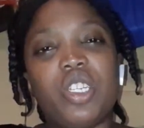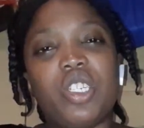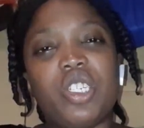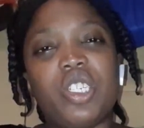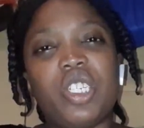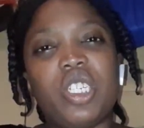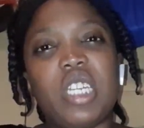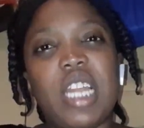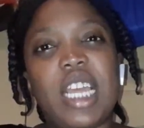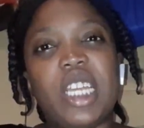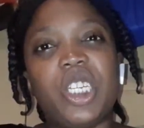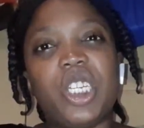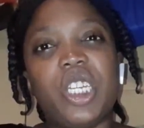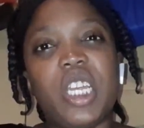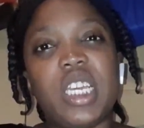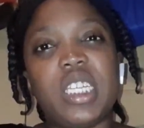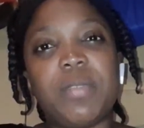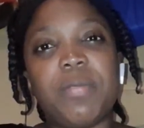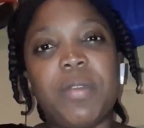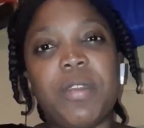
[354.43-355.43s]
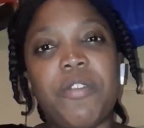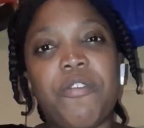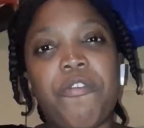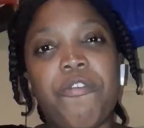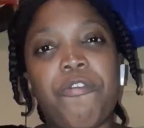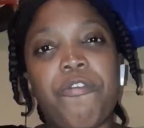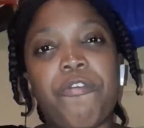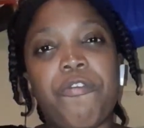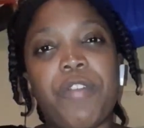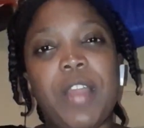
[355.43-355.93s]
She texts me
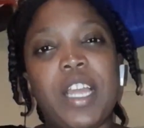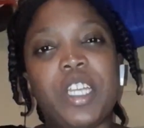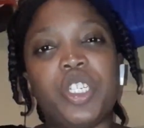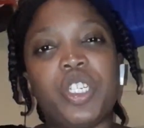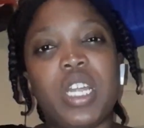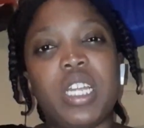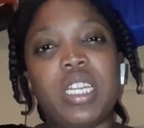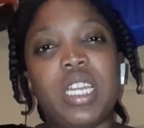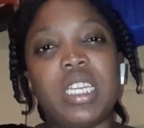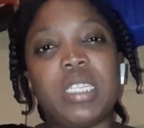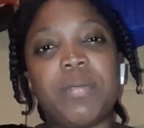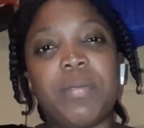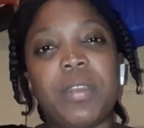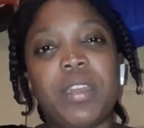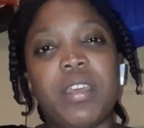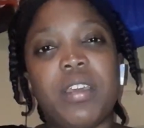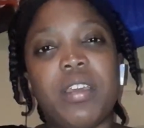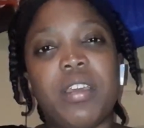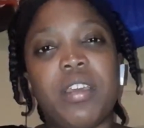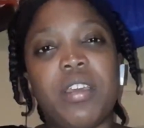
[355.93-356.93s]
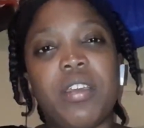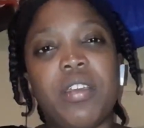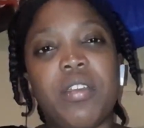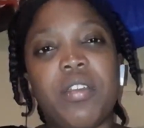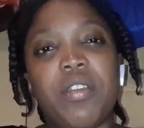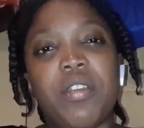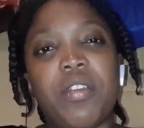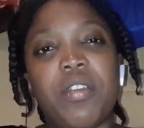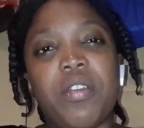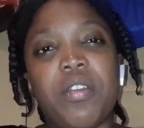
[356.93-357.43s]
the
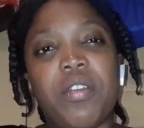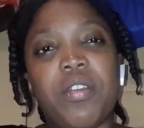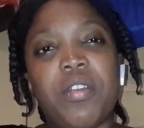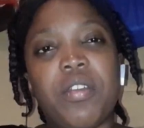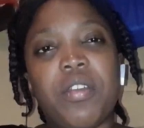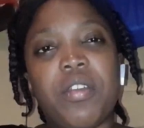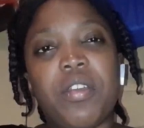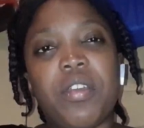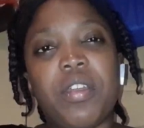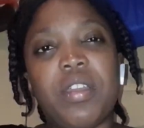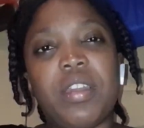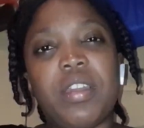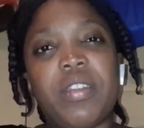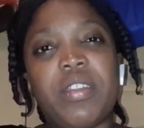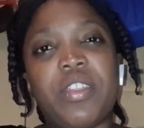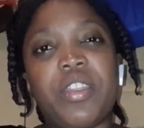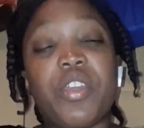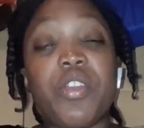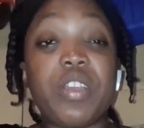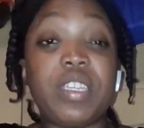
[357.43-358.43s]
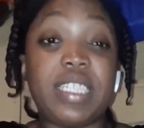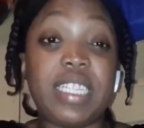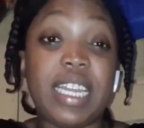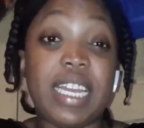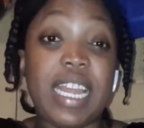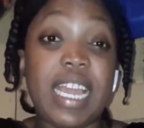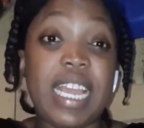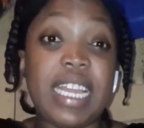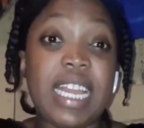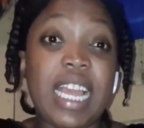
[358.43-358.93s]
Thursday
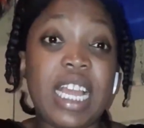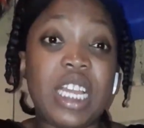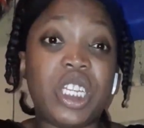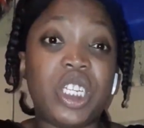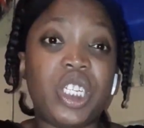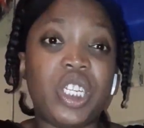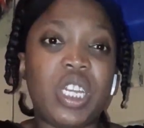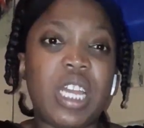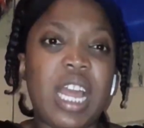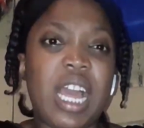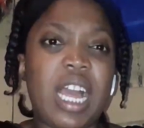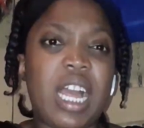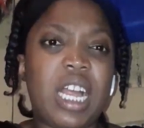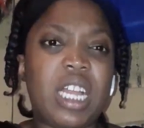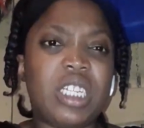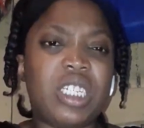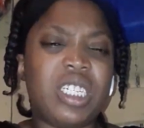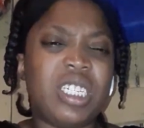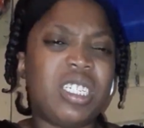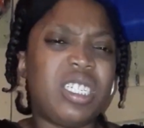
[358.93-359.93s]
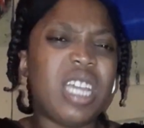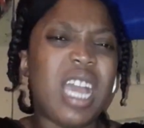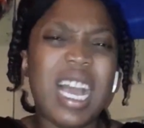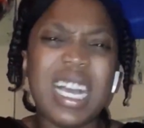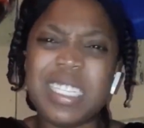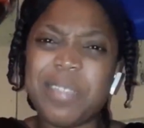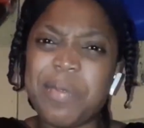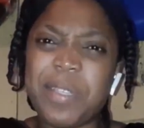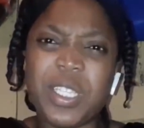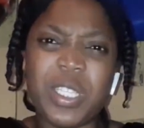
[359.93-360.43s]
night, and she
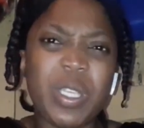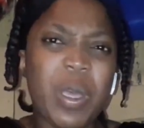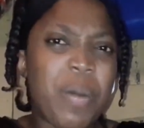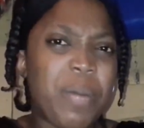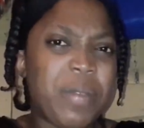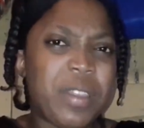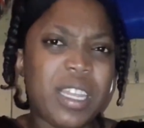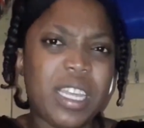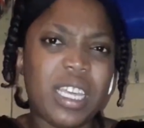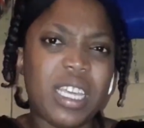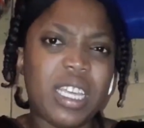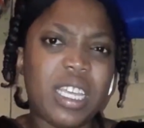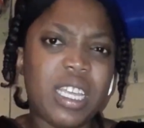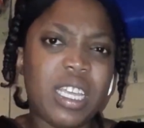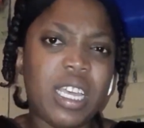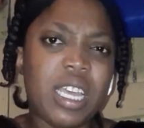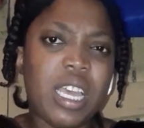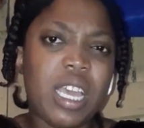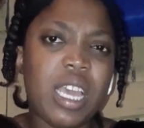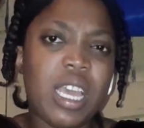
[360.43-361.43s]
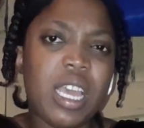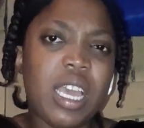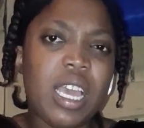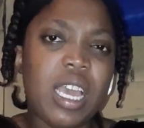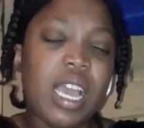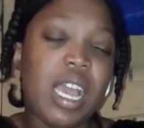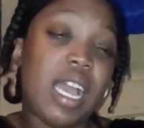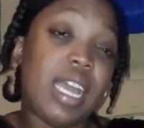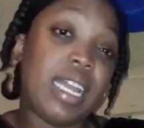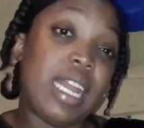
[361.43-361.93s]
asks me something,
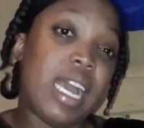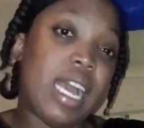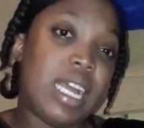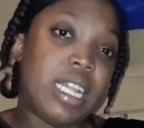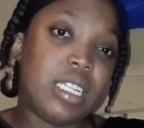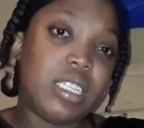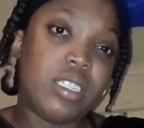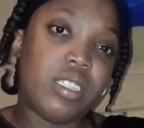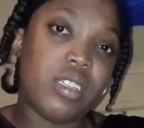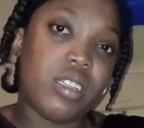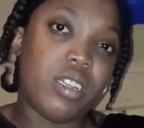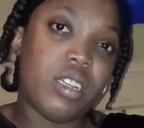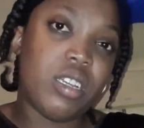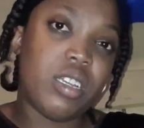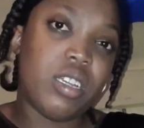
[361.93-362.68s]
and I answer,